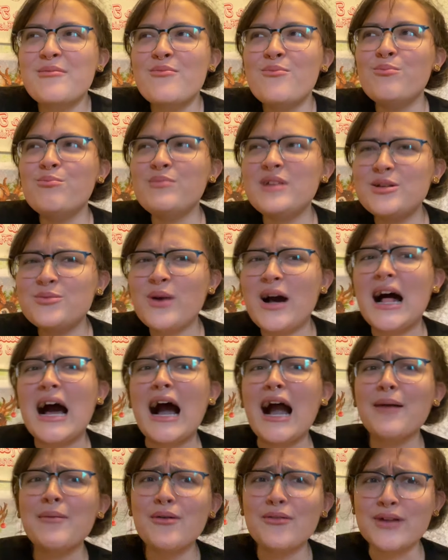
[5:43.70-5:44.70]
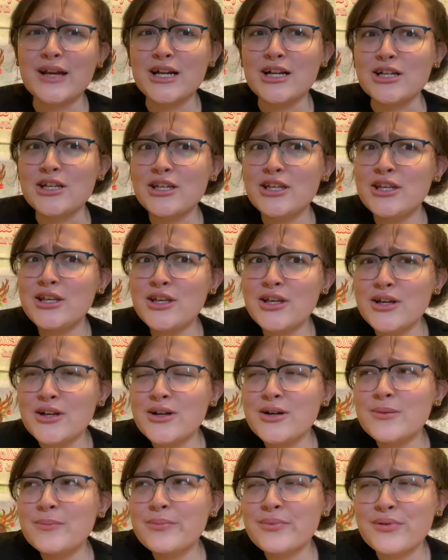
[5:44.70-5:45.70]
Meanwhile, I'm over here
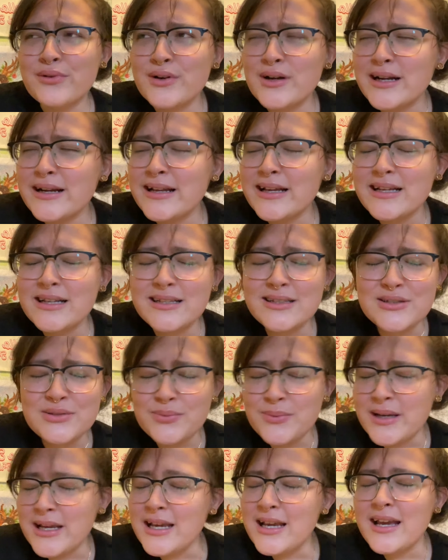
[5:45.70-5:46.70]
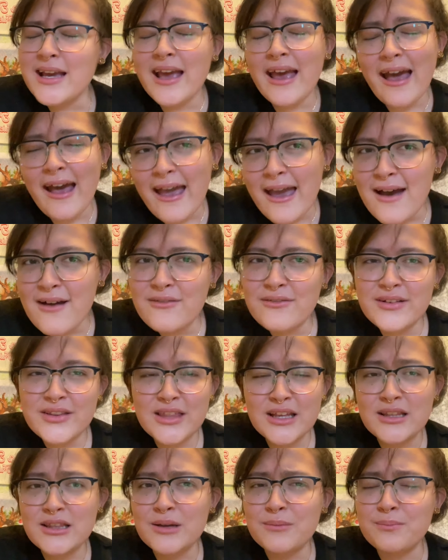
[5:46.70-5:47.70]
cute, pretty, sweet,
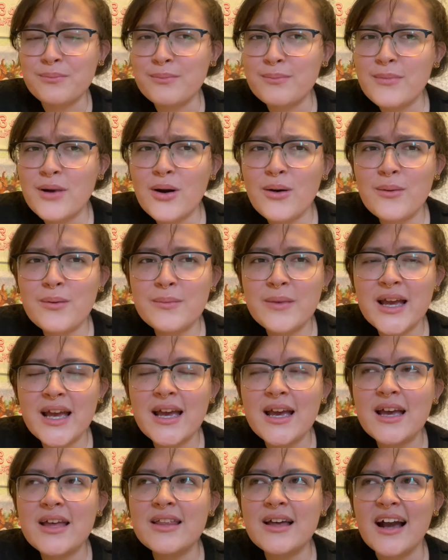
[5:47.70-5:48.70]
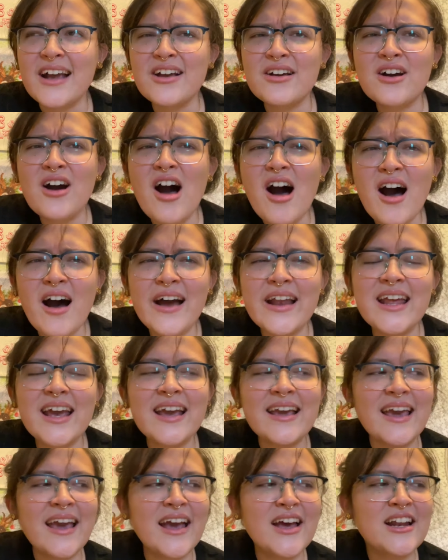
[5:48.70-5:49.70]
everything, the moment,
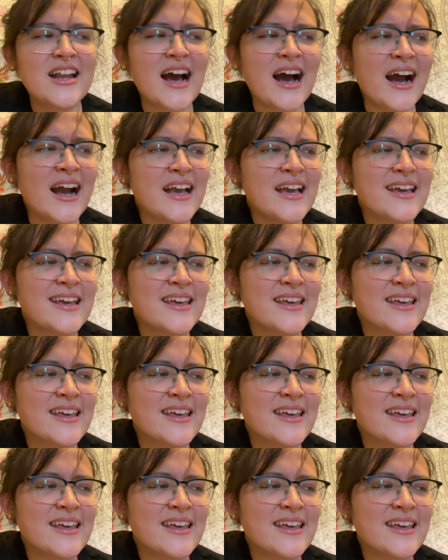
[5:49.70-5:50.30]
iconic, and I